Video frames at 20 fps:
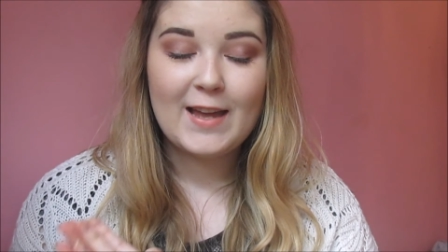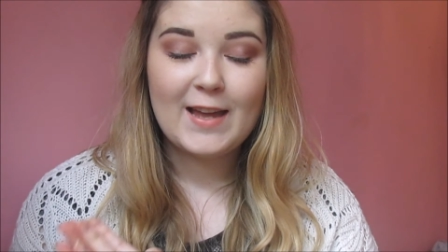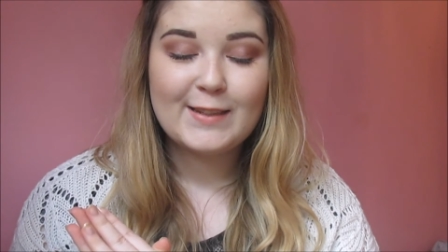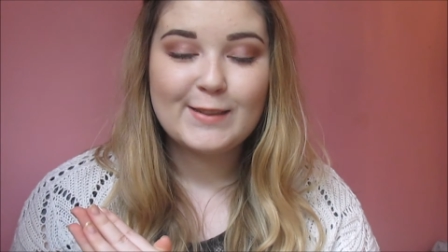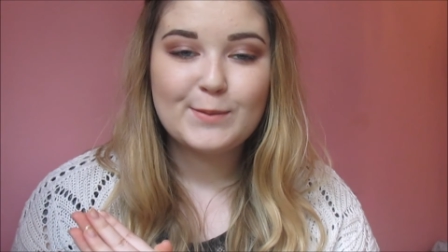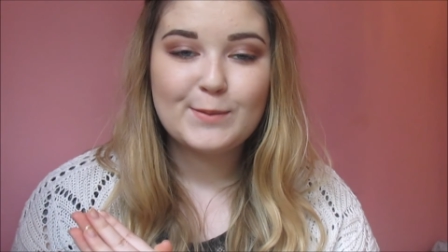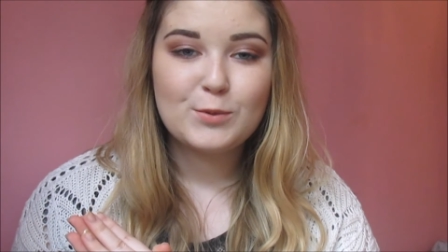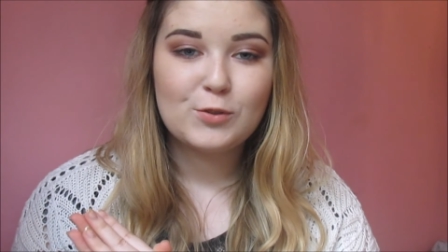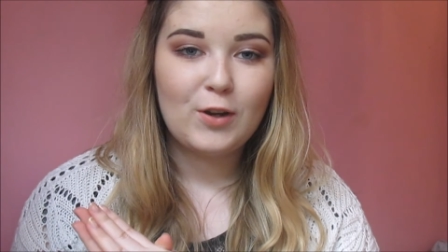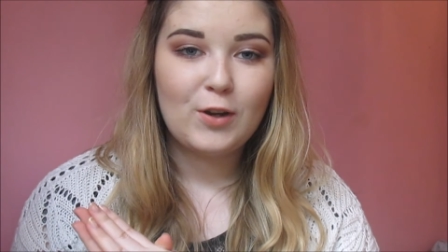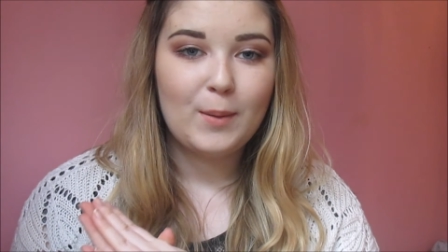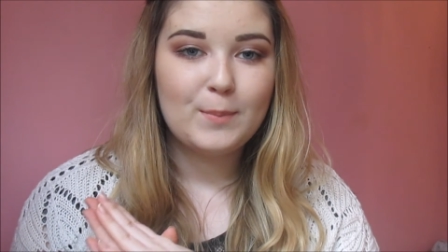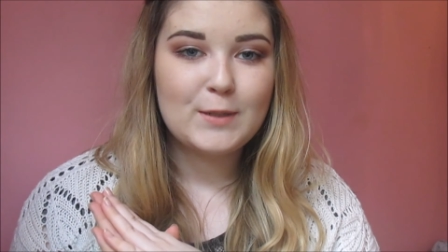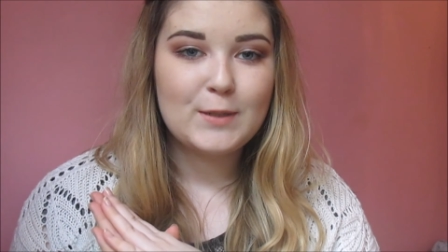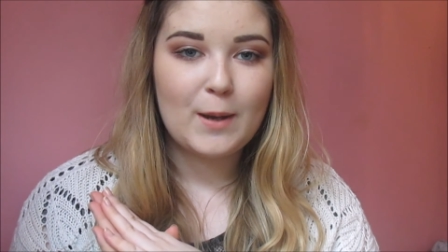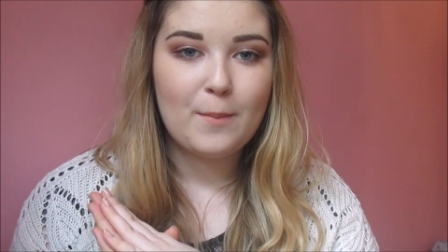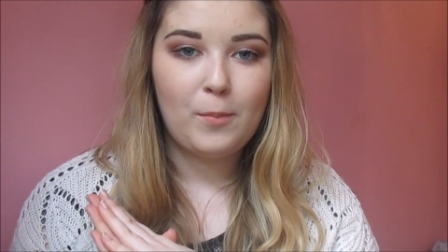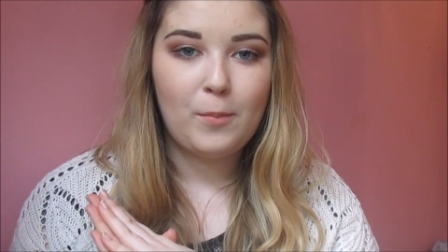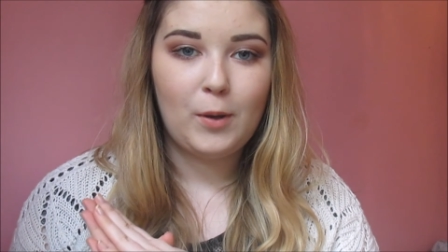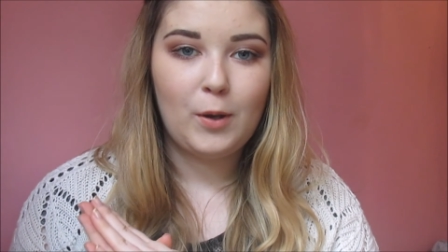subscribe
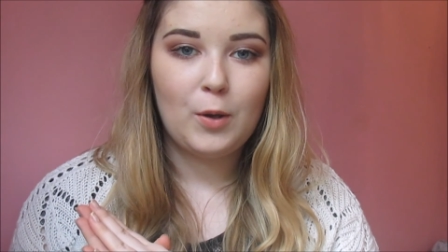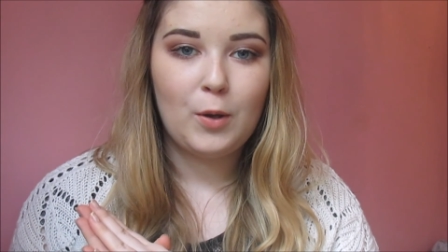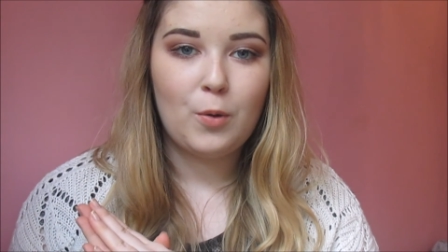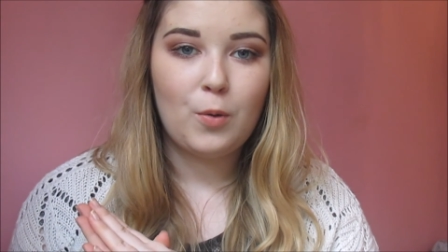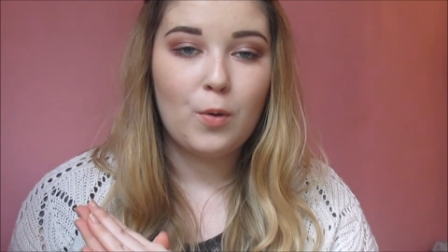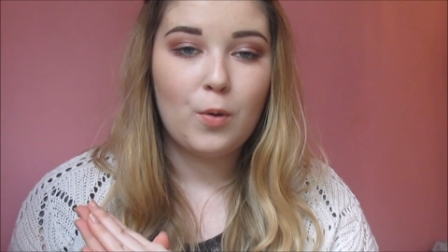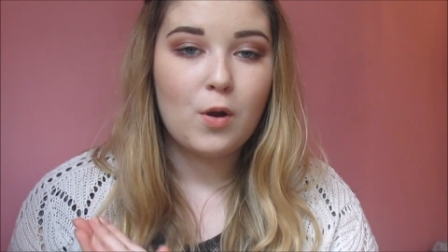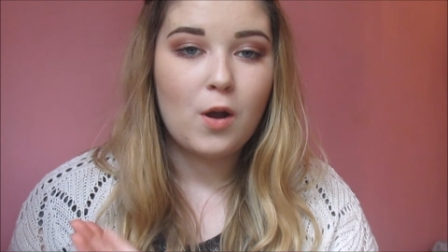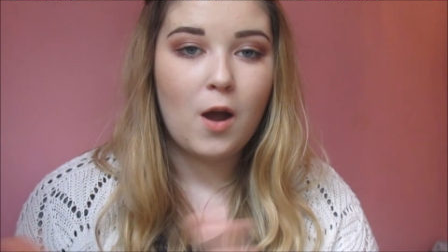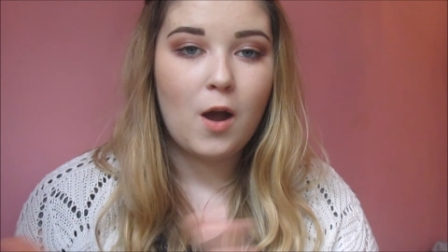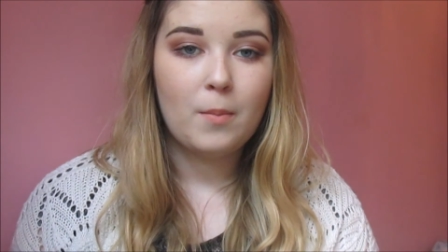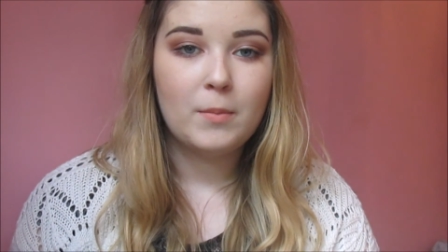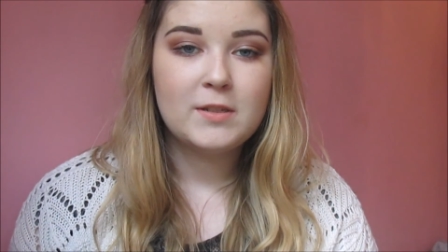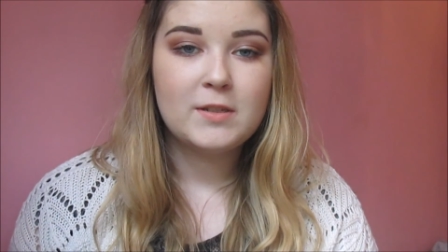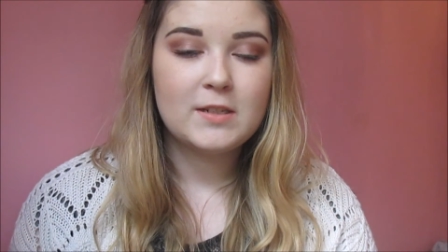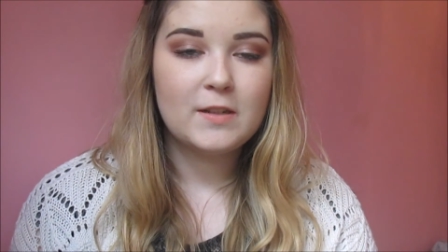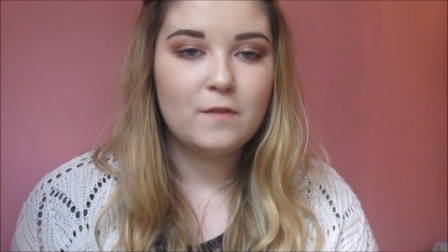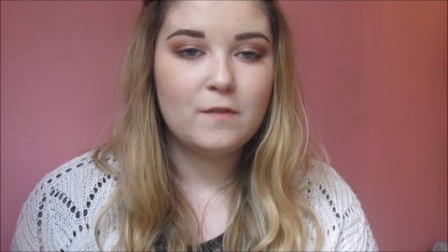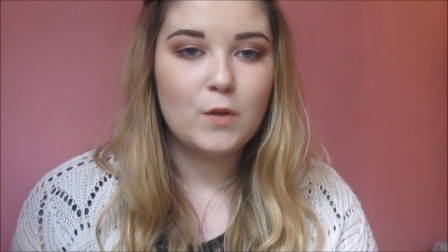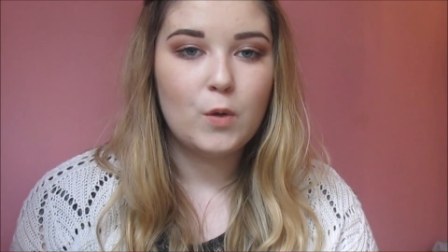down below,
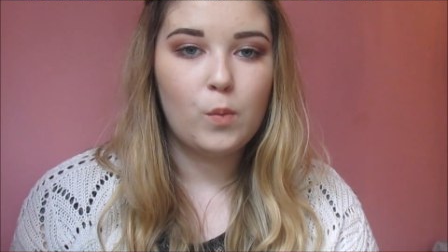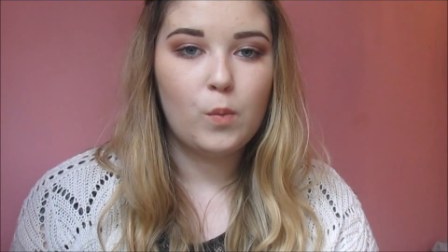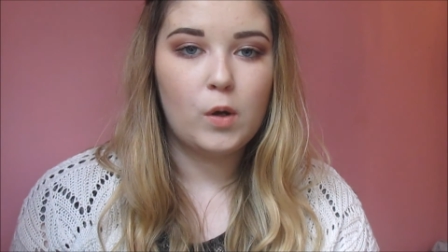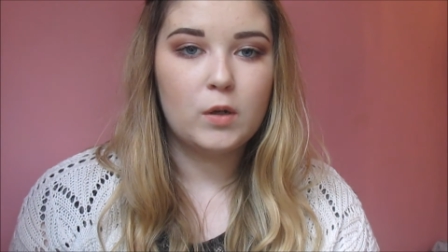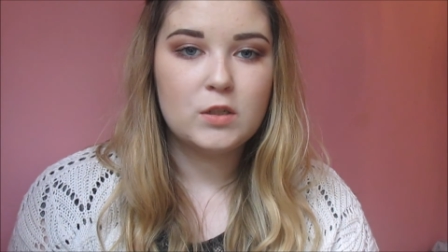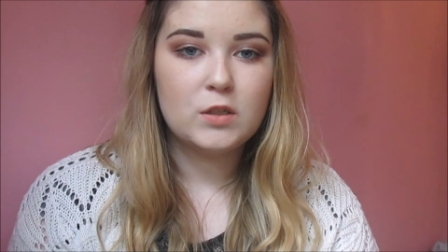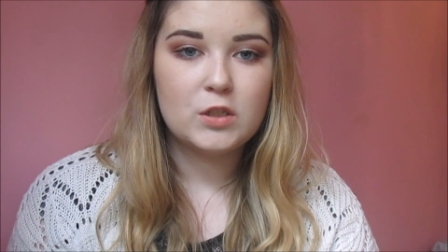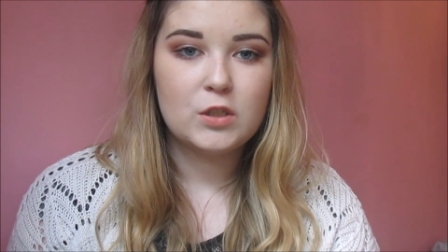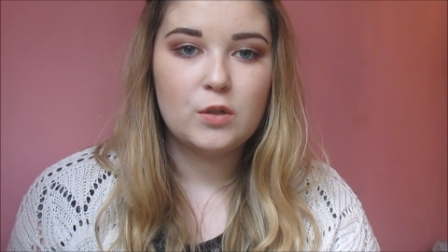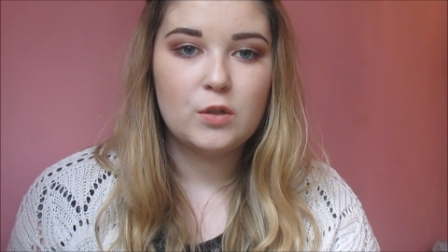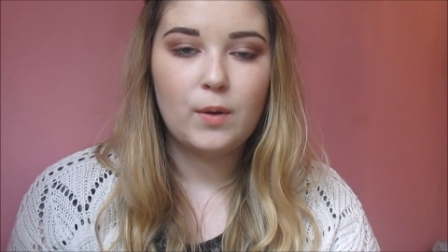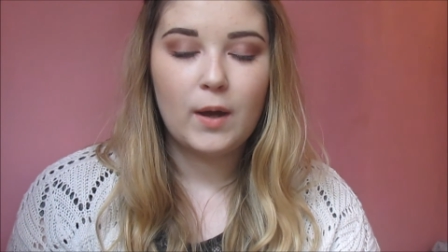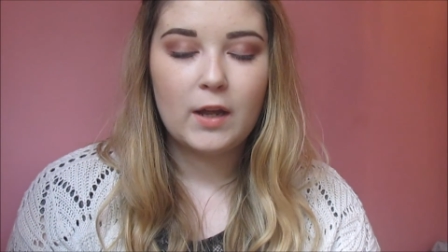comment if you want to,